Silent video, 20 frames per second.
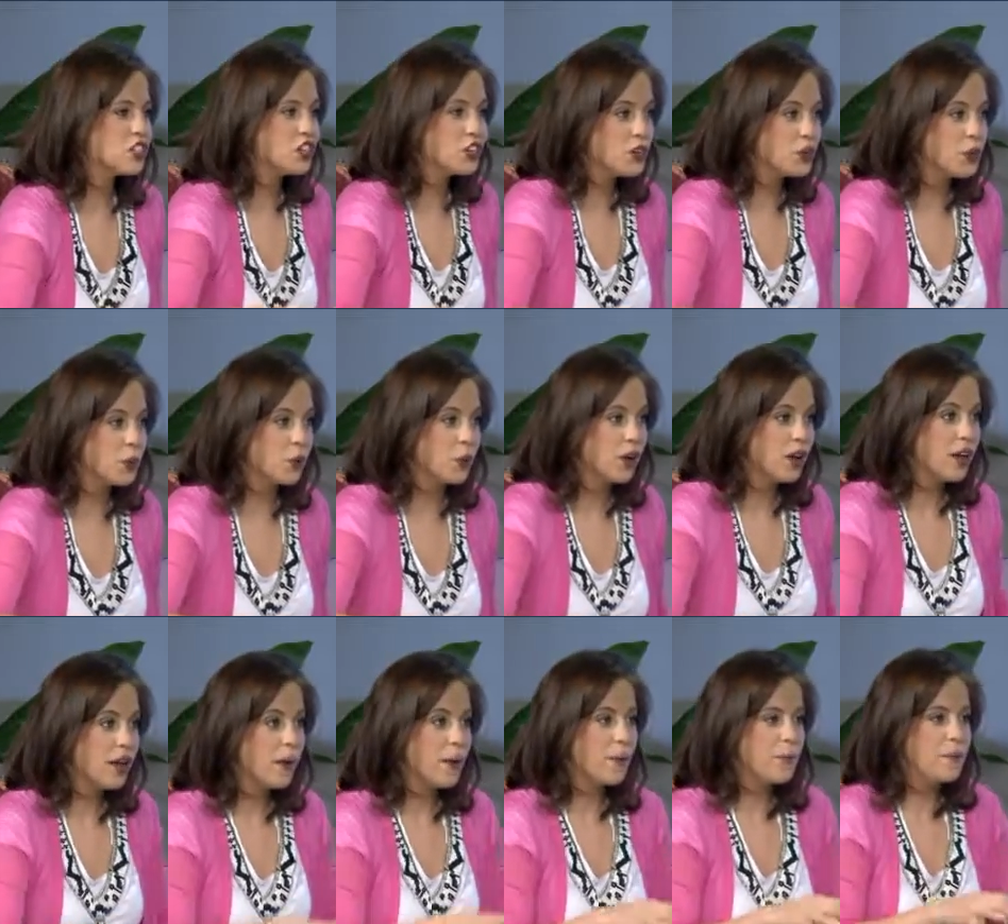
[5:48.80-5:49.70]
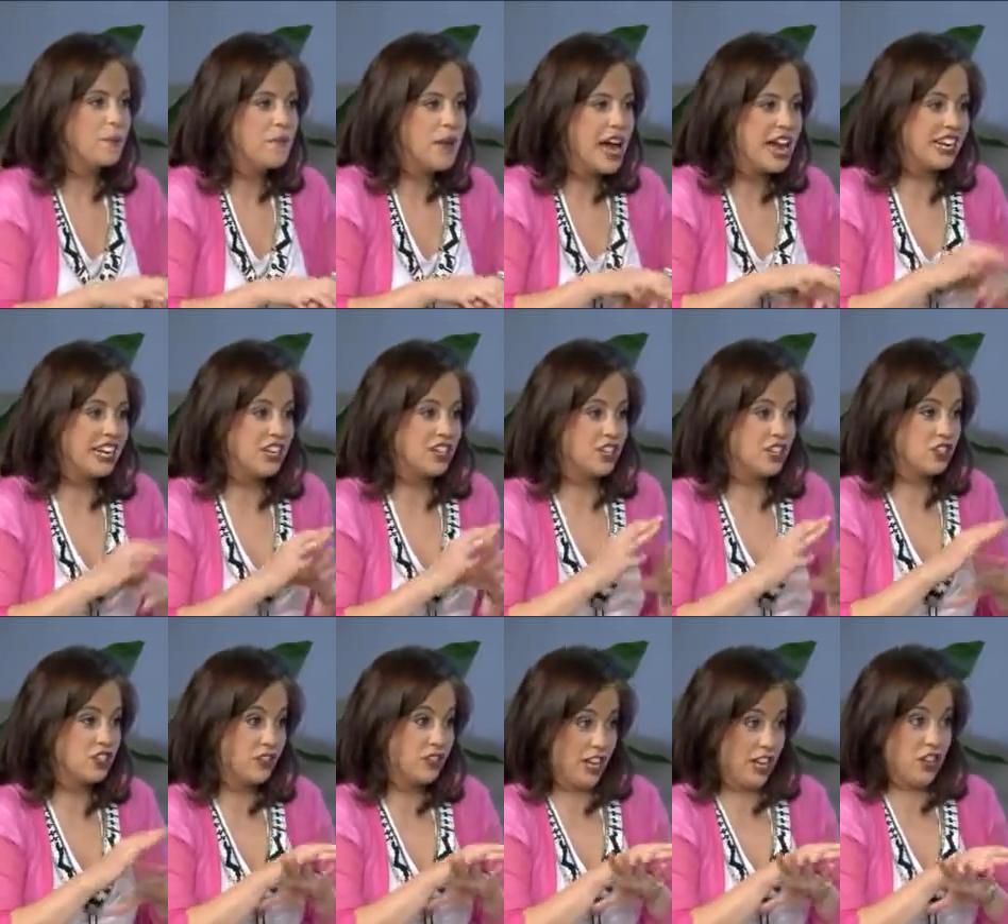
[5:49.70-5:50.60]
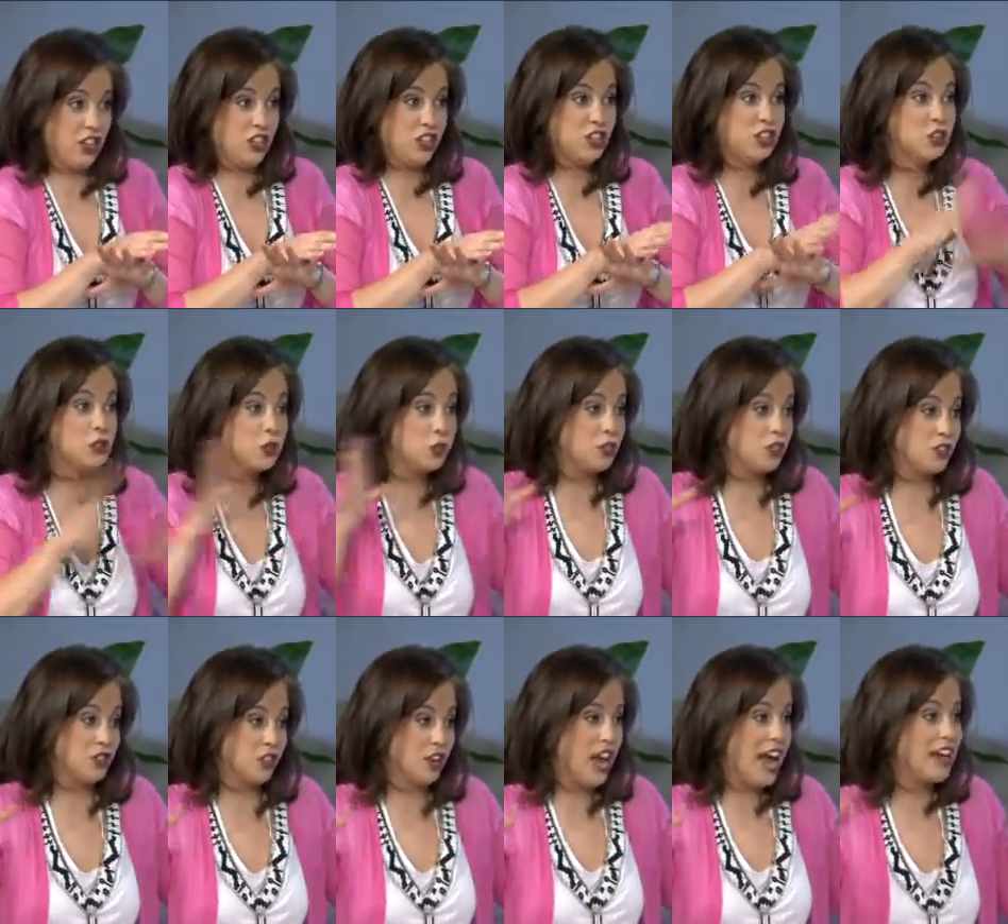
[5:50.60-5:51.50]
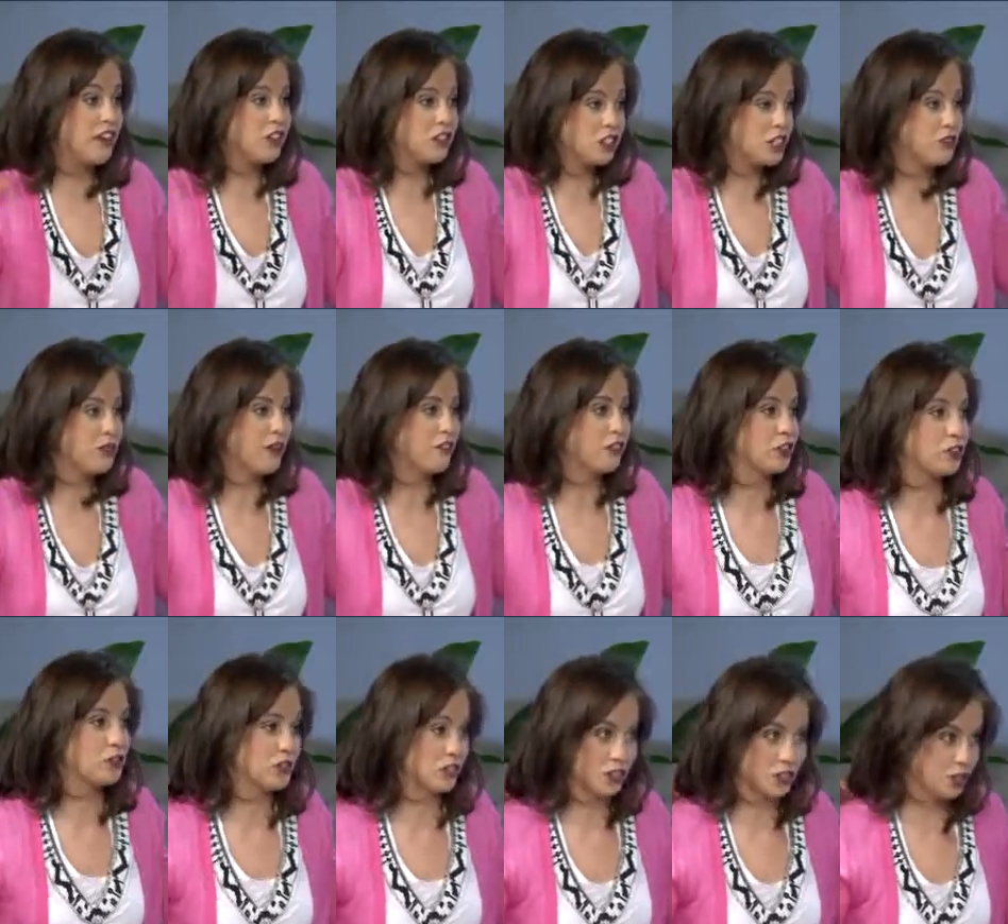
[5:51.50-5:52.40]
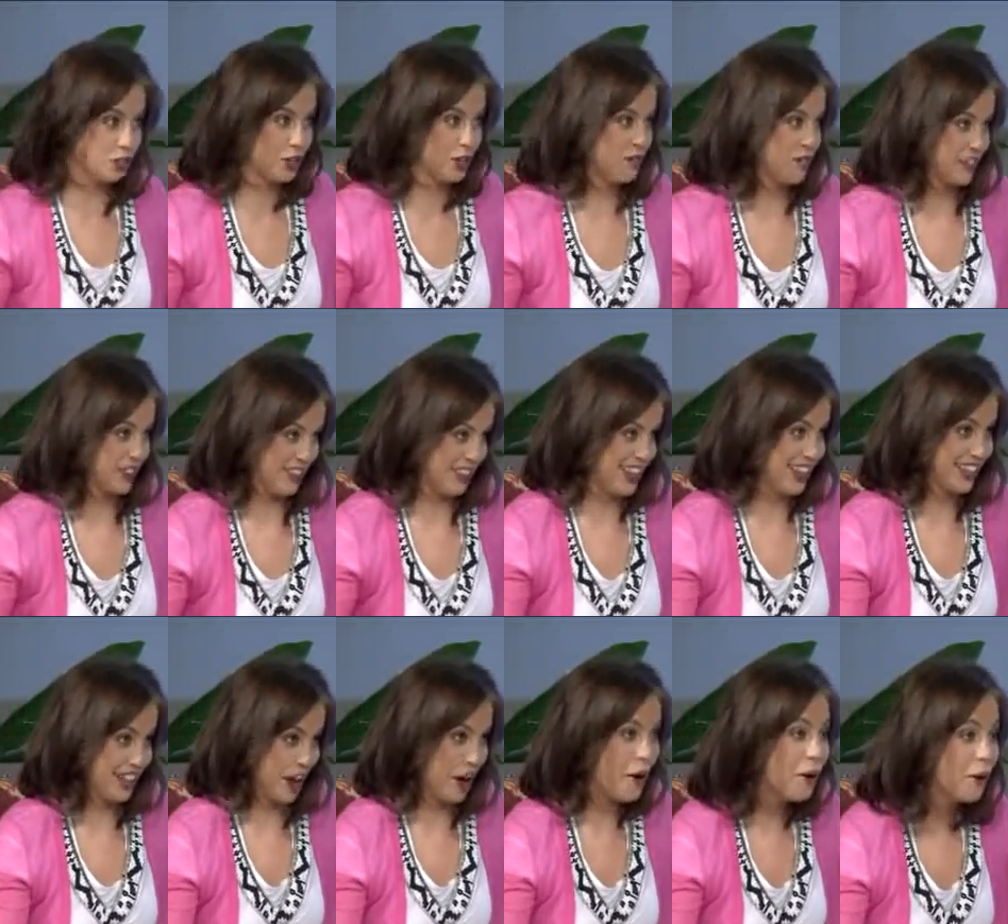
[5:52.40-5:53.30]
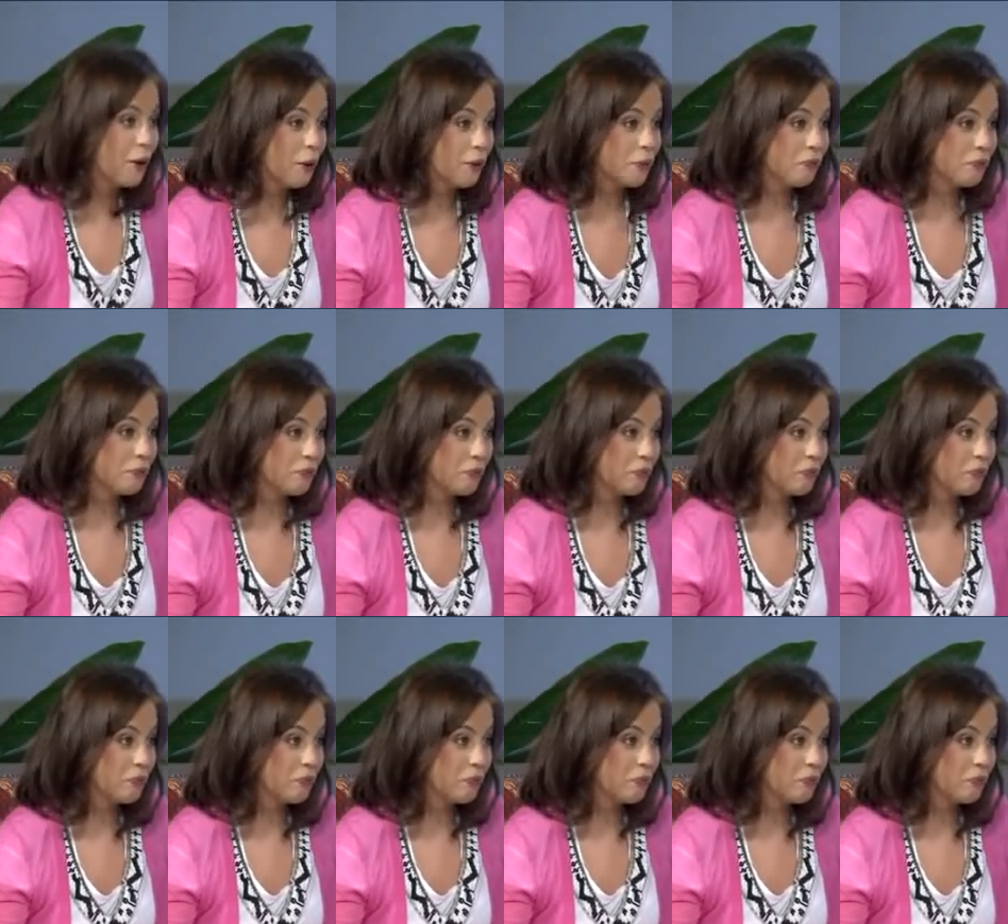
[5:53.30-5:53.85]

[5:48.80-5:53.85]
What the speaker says: to many, like, huge energy revolutions sort of in the home.